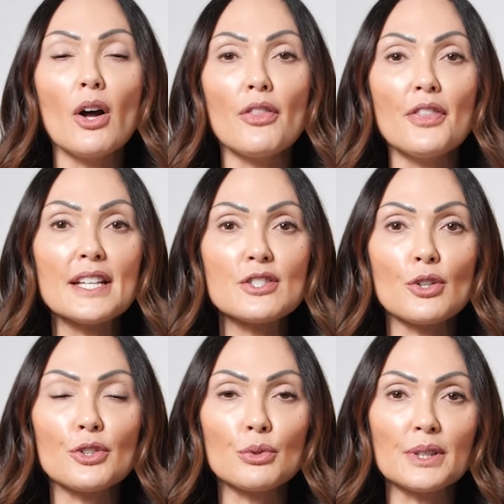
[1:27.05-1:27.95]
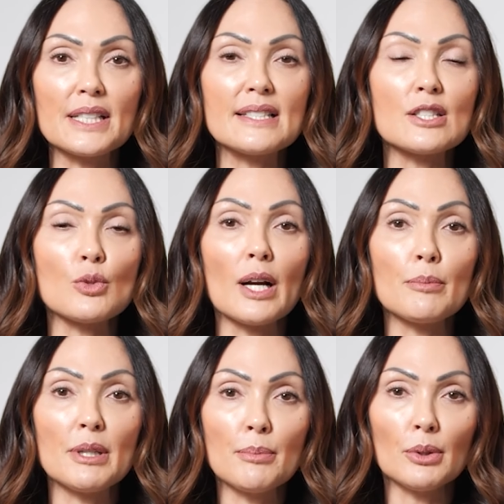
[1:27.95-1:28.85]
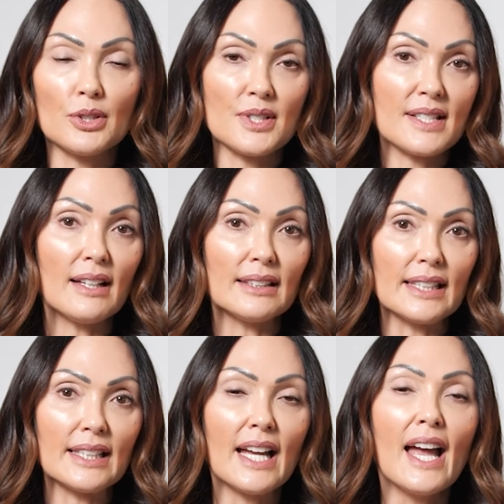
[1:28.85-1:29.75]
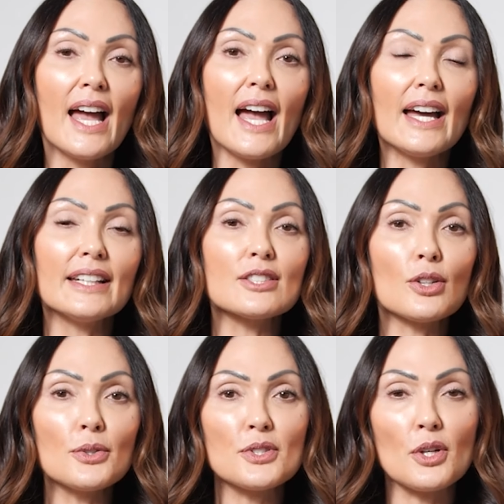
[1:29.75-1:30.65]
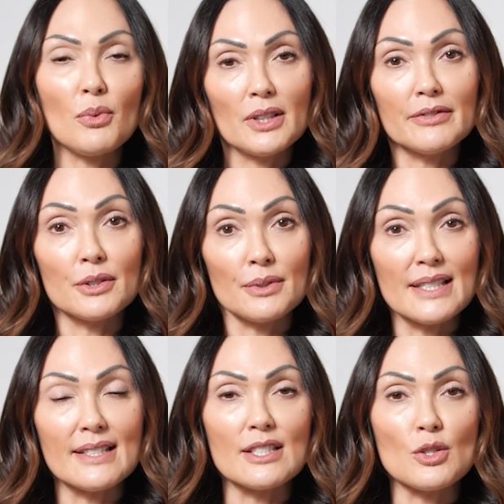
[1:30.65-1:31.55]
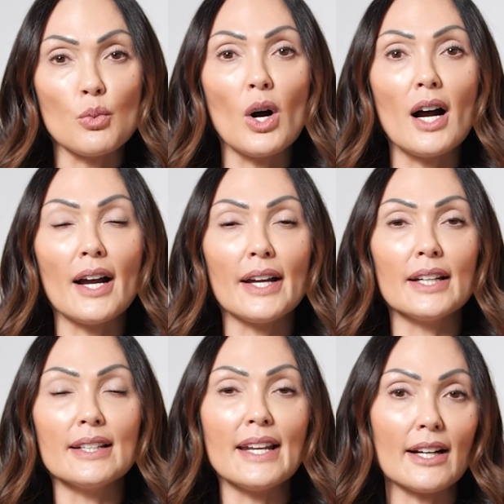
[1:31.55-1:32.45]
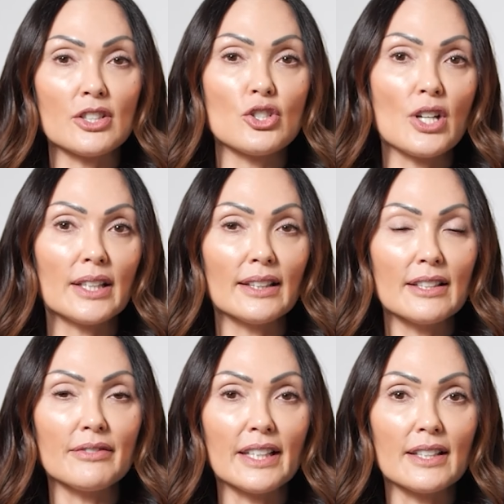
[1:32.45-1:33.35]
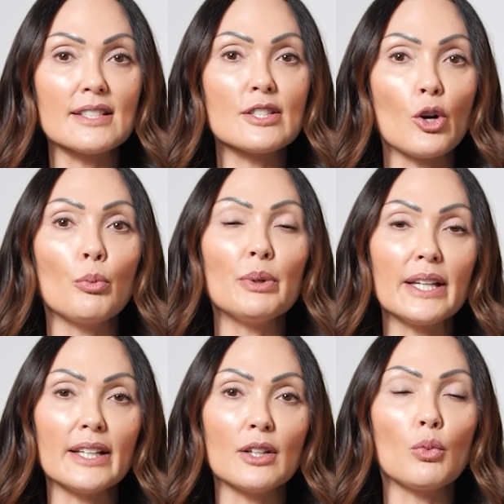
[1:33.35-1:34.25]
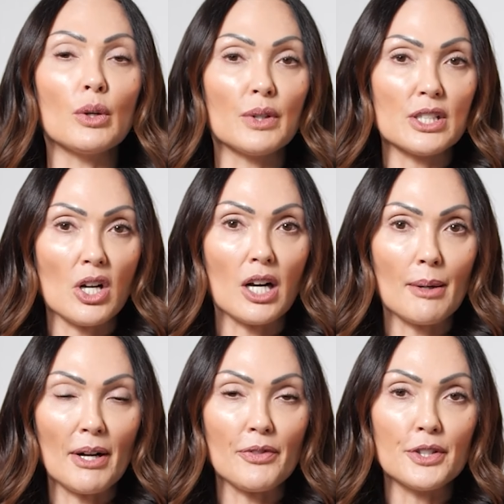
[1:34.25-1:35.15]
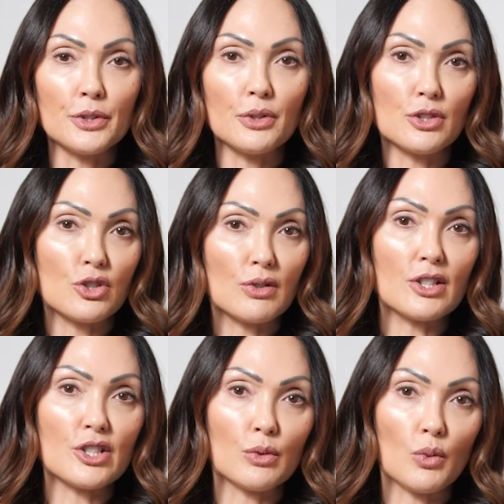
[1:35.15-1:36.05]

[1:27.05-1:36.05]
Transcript: These are the reasons why people are selling. And it's also one of the reasons why next gen living is so big when we talk about the new construction